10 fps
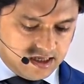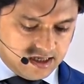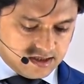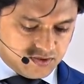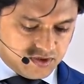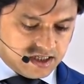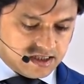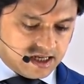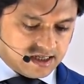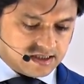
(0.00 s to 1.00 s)
and it is
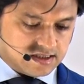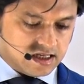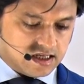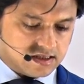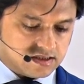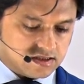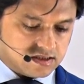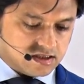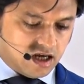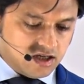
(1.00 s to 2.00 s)
written that is the
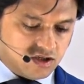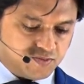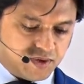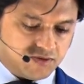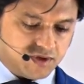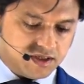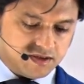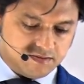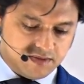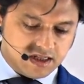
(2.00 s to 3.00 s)

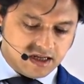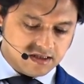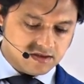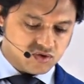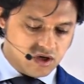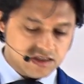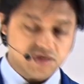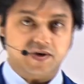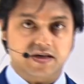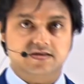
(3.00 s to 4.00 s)
thiopurine methyl
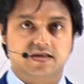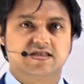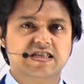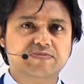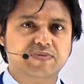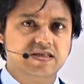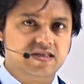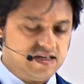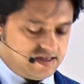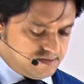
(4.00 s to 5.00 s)
the
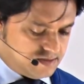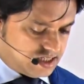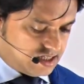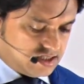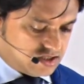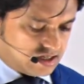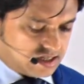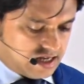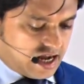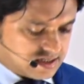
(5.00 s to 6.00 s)
TPMT,
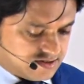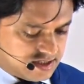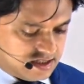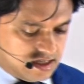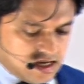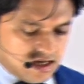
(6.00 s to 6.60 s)
circular activity,